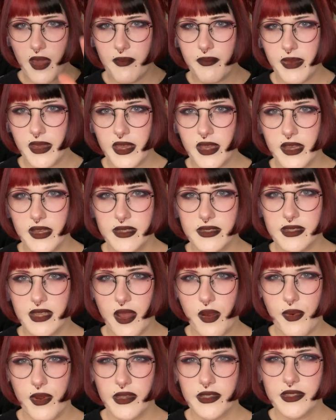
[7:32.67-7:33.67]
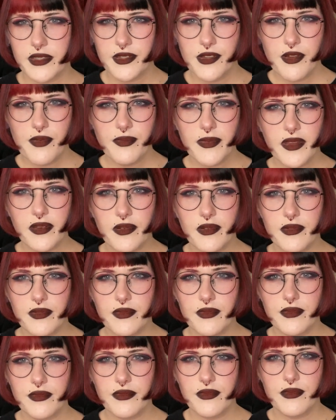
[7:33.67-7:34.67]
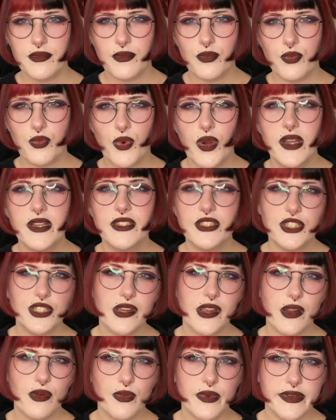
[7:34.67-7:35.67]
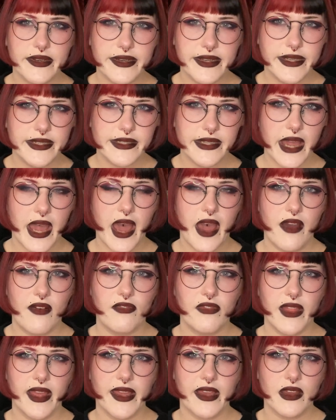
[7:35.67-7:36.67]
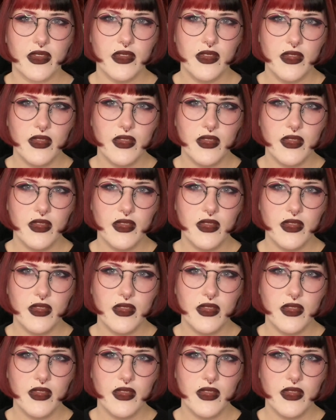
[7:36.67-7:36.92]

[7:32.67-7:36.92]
Because I would assume that one chair would need to have like